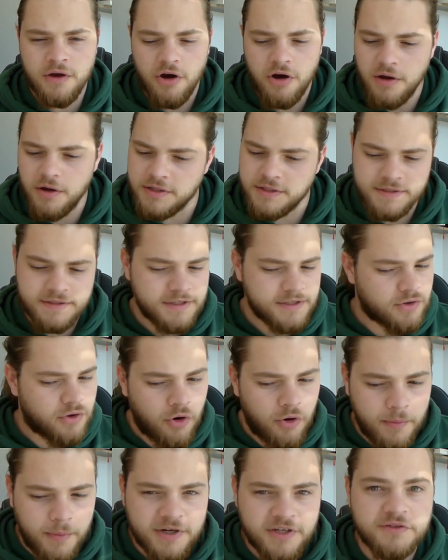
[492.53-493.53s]
It's just a
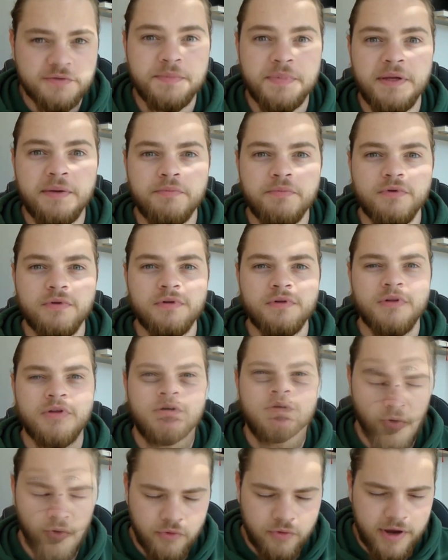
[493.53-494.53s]
whole bunch of people
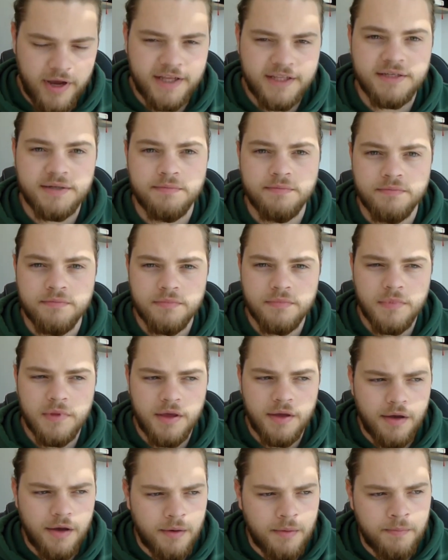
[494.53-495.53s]
creating
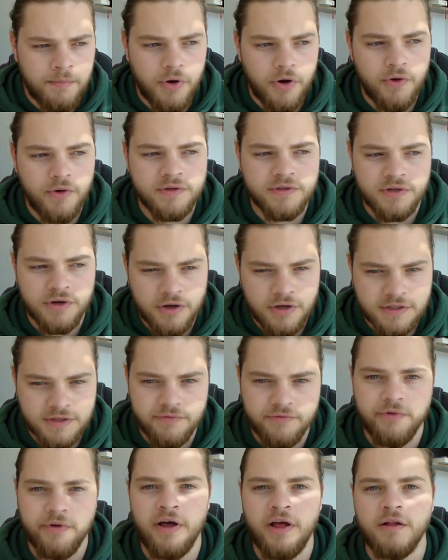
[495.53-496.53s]
bows and asking
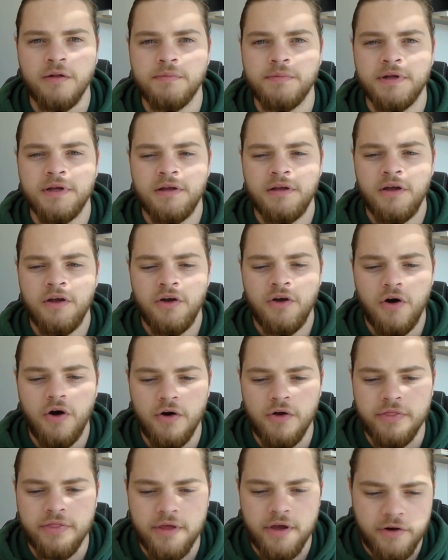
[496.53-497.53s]
for help
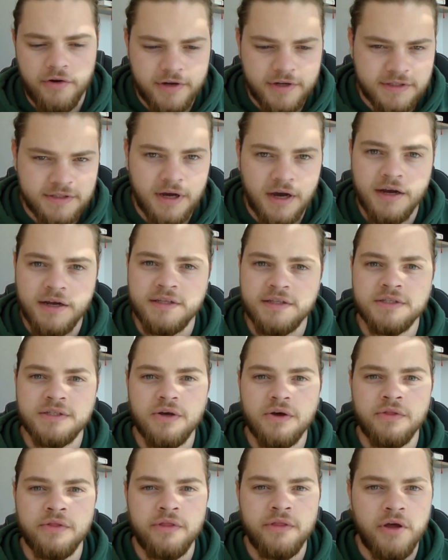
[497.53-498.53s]
on their designs,
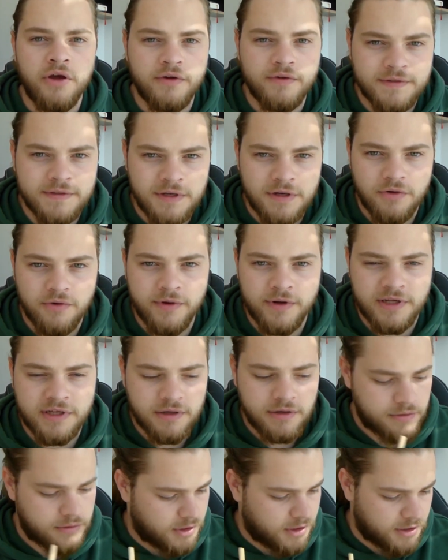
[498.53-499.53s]
on their
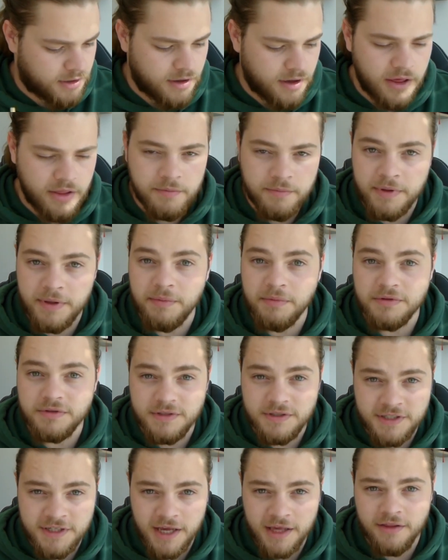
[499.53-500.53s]
tillering, like other people to
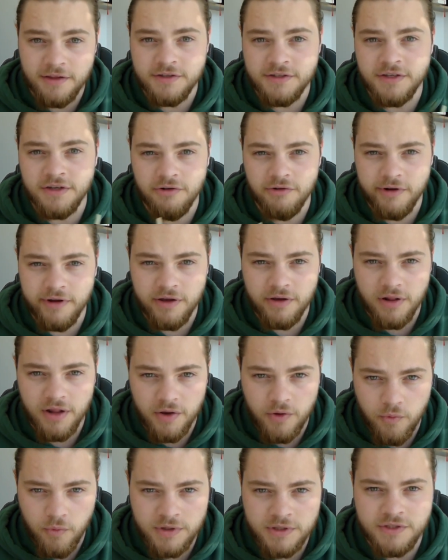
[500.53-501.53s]
check their tillering,
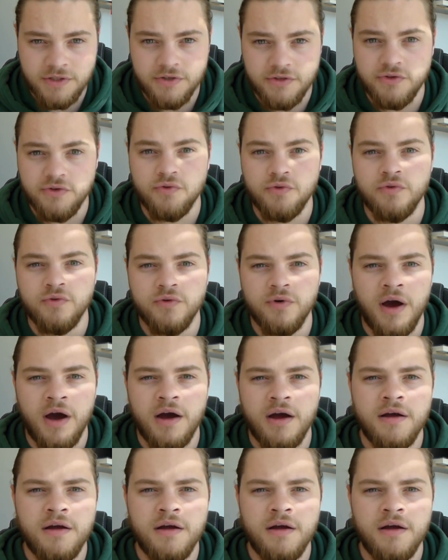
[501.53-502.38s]
like what to do,